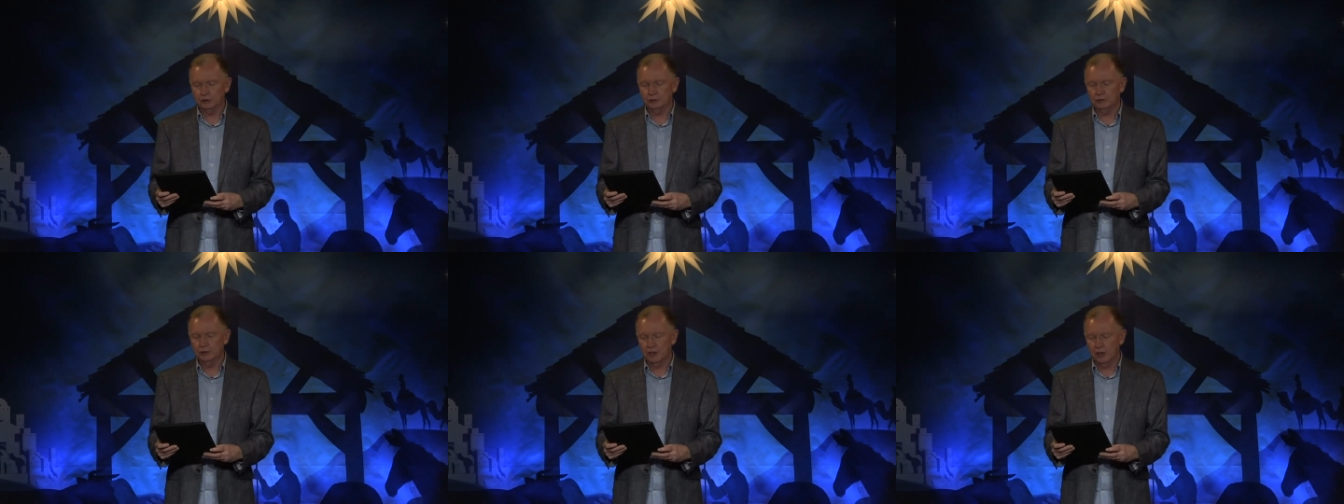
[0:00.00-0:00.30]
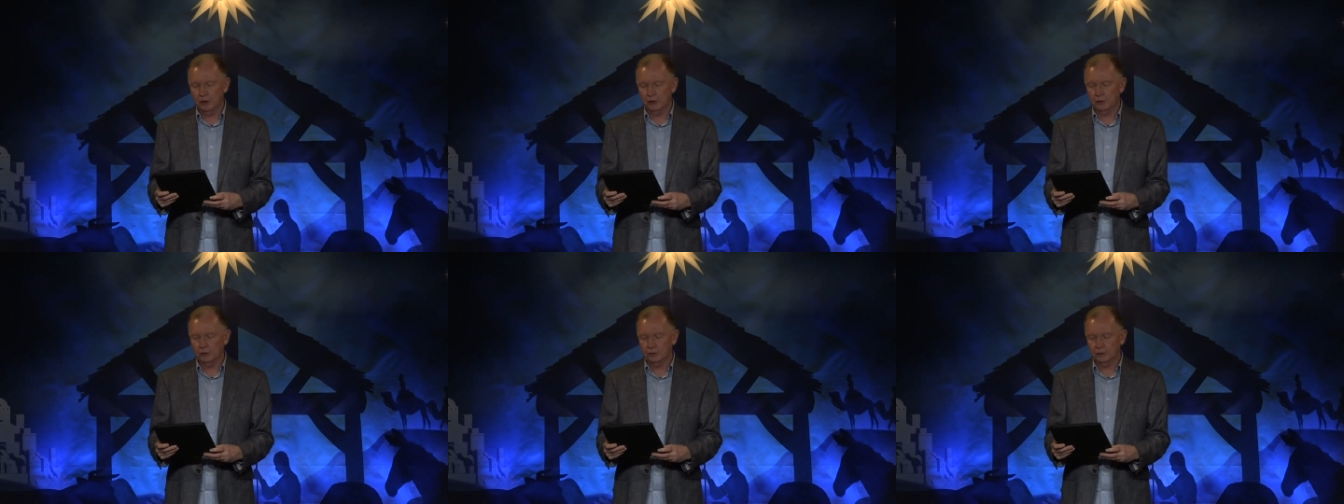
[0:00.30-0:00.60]

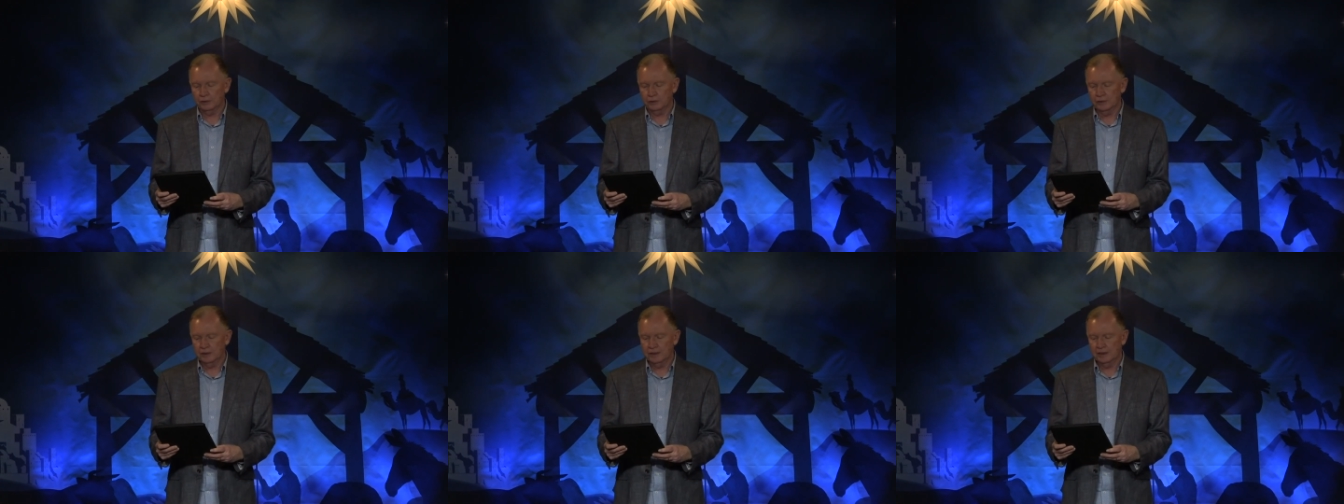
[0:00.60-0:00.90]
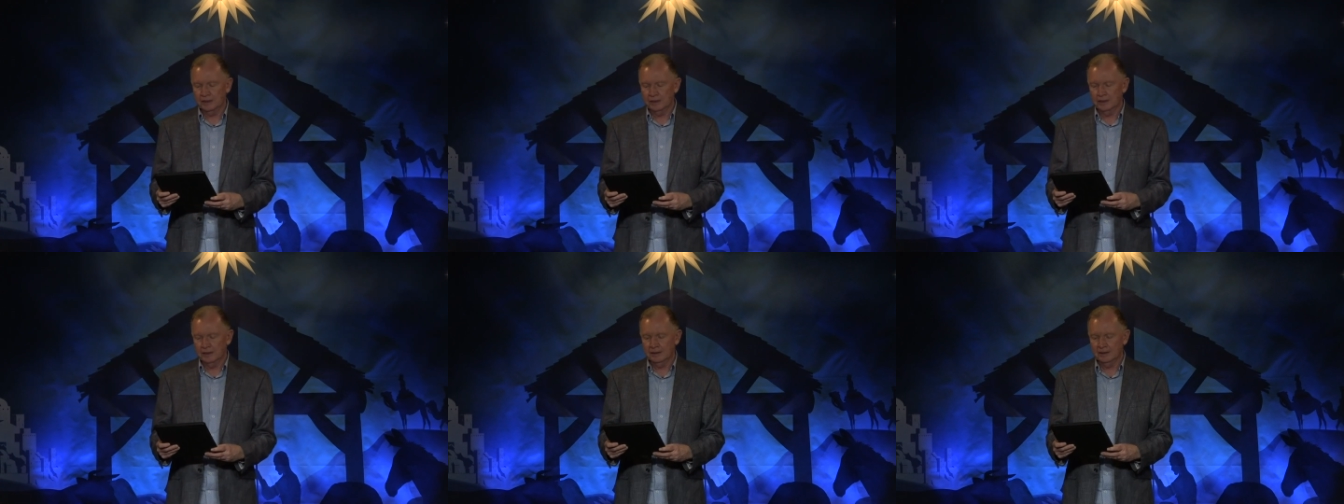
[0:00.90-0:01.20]
know
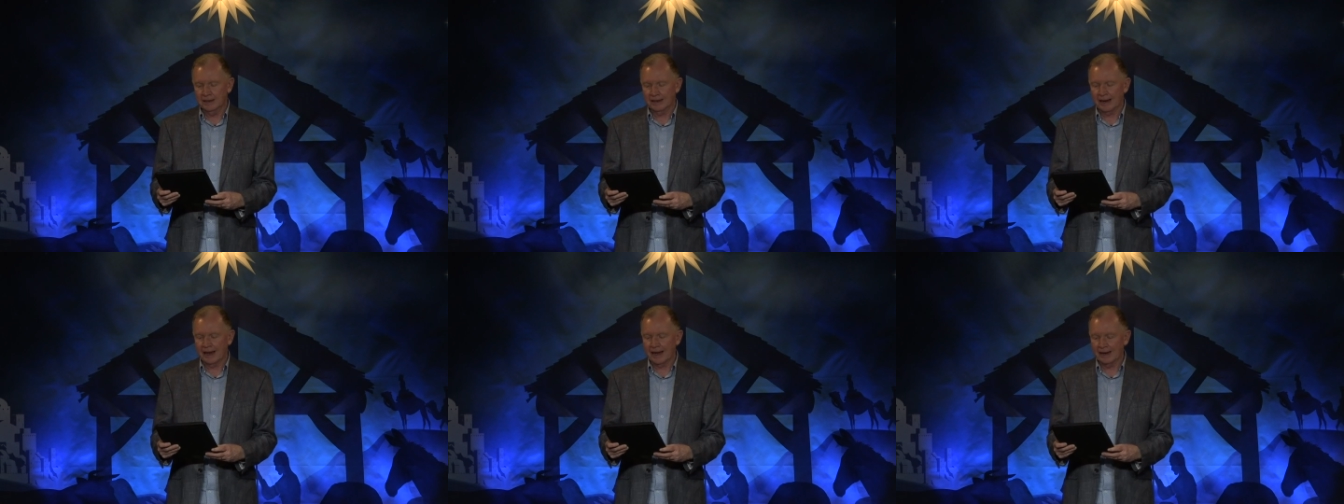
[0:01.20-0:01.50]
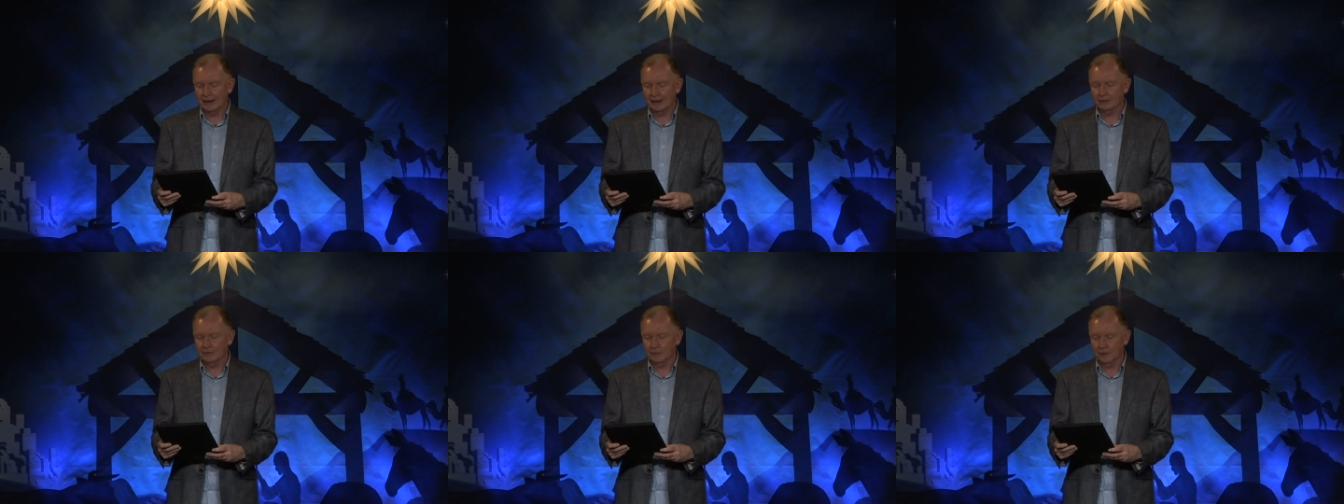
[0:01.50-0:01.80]
that I
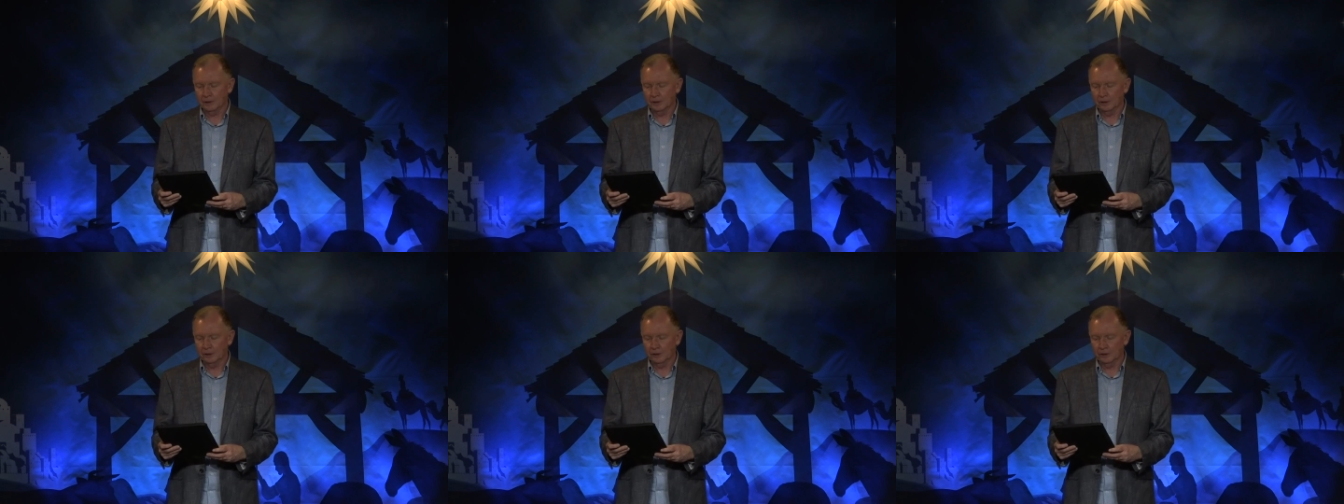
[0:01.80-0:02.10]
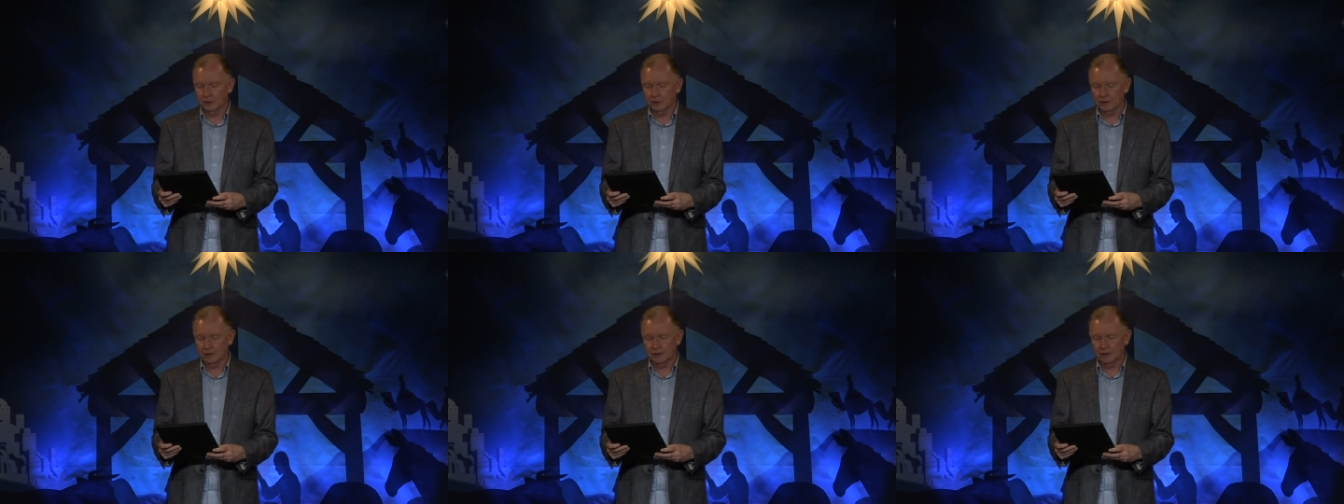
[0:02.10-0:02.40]
am the Lord.